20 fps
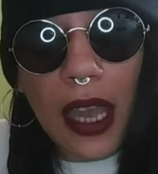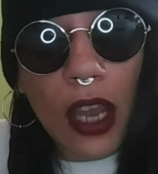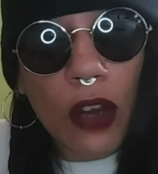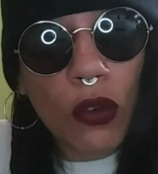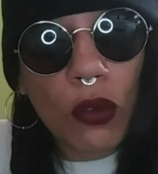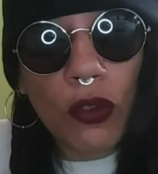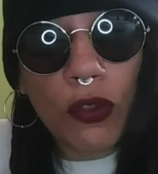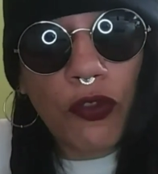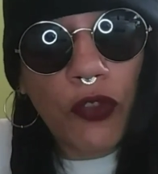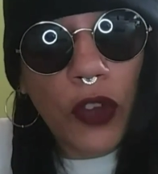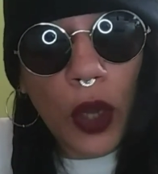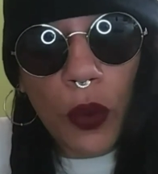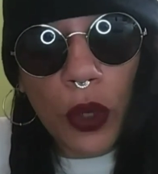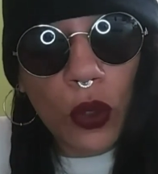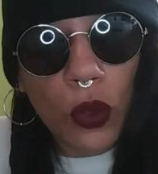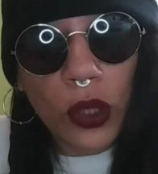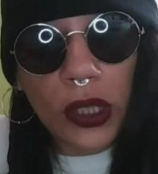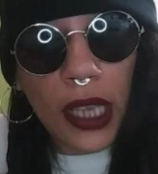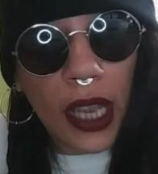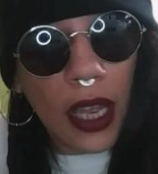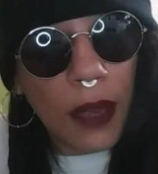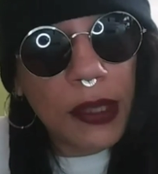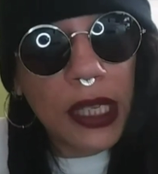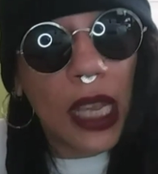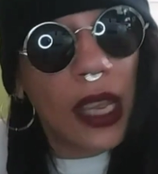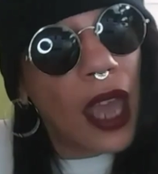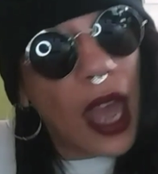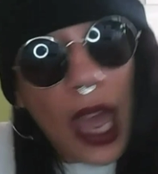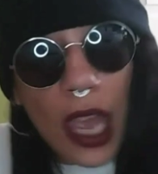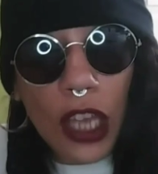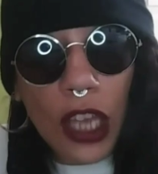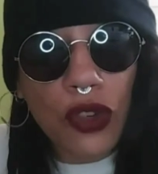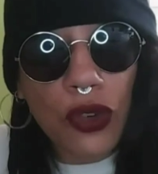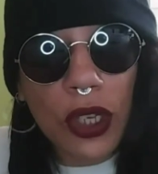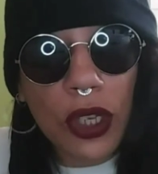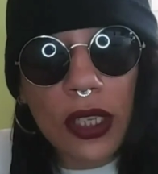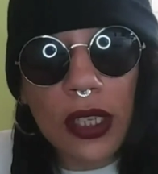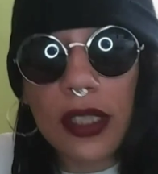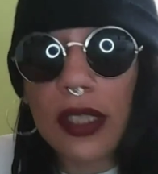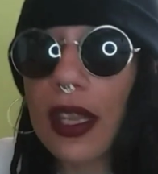I don't fuck with no damn
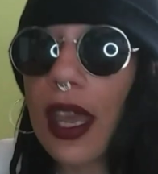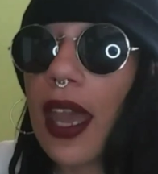psychiatrist.